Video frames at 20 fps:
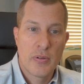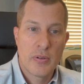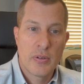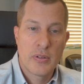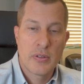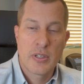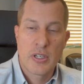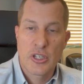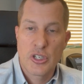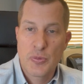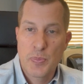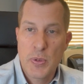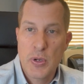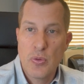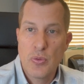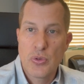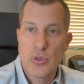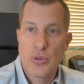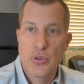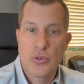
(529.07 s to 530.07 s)

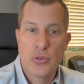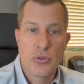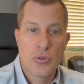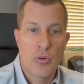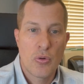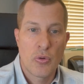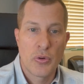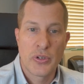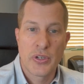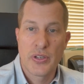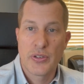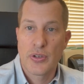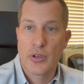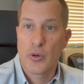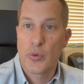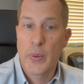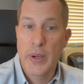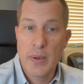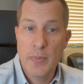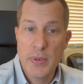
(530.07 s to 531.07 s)
disputes or
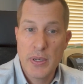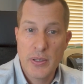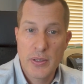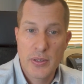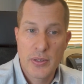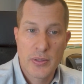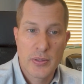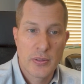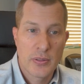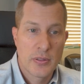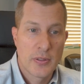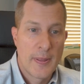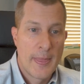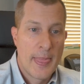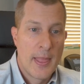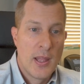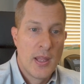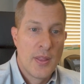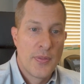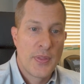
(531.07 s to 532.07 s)
disagreements,
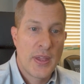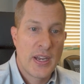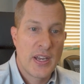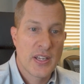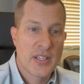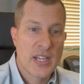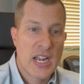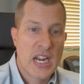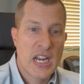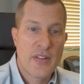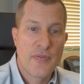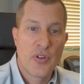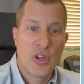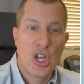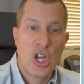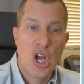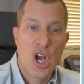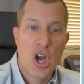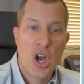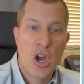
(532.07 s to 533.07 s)
they decide if a
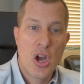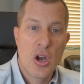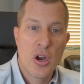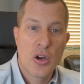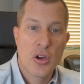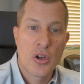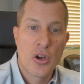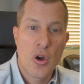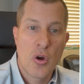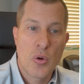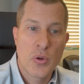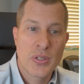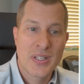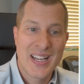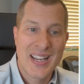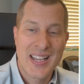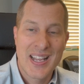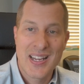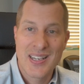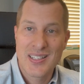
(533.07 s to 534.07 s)
law goes
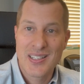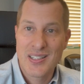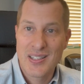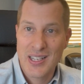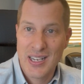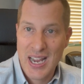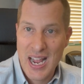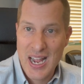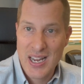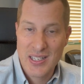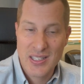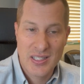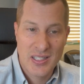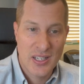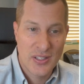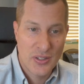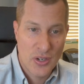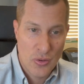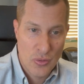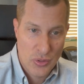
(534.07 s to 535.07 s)
against the
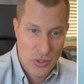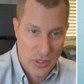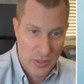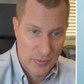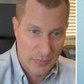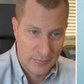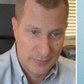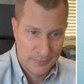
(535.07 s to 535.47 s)
Constitution.